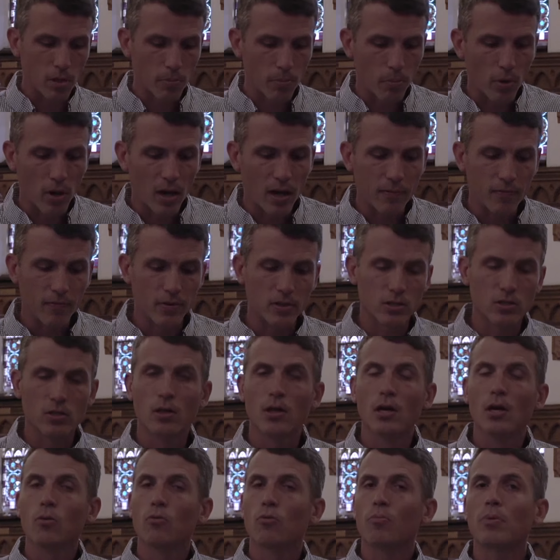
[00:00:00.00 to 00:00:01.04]
the prophets
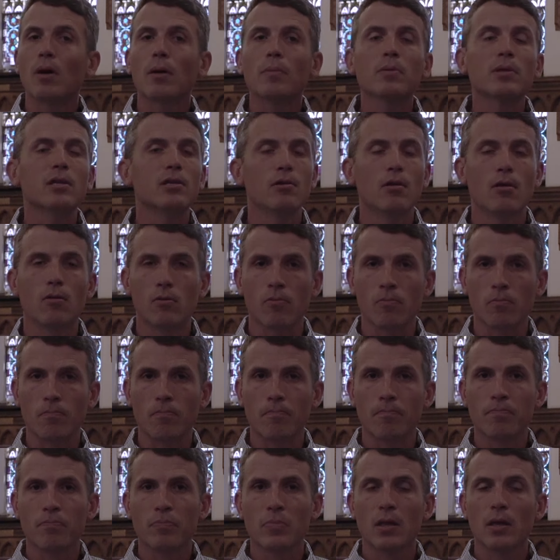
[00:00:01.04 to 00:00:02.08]
were probably known
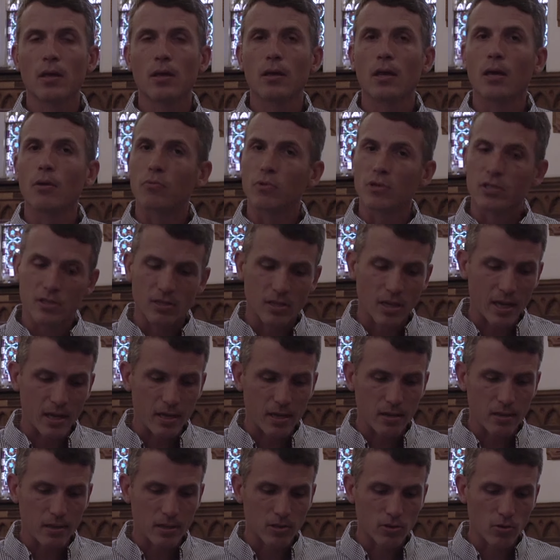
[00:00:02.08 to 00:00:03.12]
and
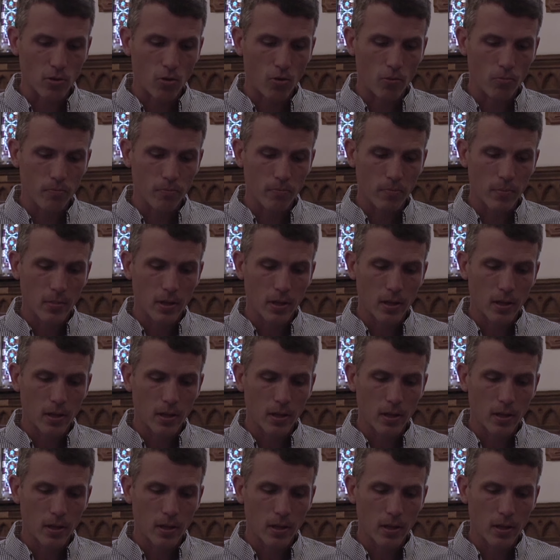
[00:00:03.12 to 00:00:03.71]
recited in his home.